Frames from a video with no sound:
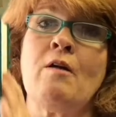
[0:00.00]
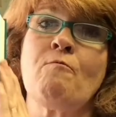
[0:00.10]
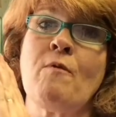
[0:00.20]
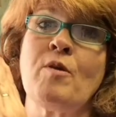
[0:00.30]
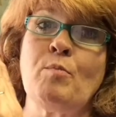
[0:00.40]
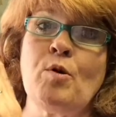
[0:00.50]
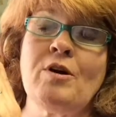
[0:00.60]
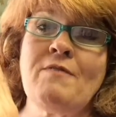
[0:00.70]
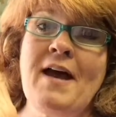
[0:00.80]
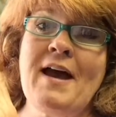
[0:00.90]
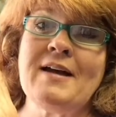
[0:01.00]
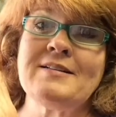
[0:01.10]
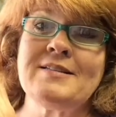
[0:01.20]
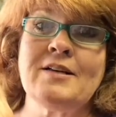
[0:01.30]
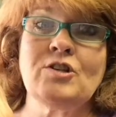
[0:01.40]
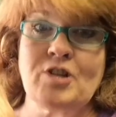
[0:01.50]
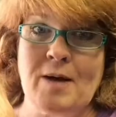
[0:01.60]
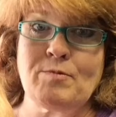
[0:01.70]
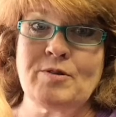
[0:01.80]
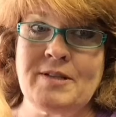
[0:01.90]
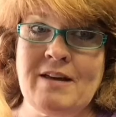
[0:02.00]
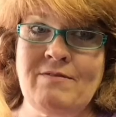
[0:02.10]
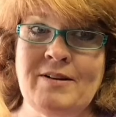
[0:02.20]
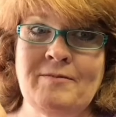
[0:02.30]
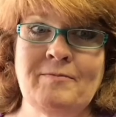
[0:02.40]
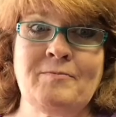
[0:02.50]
from the book of Acts, chapter 7.